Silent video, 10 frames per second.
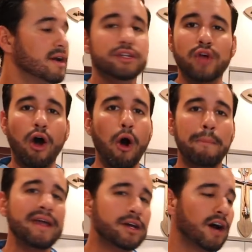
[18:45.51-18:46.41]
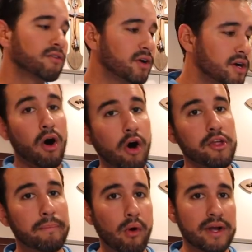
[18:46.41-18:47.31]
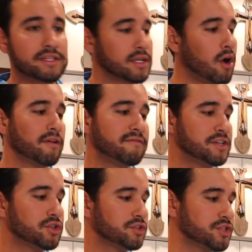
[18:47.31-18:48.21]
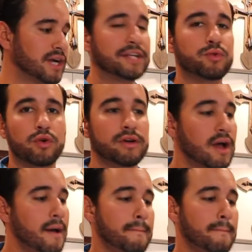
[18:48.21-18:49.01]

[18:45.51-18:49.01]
So I hope I covered all the points and all the features you guys would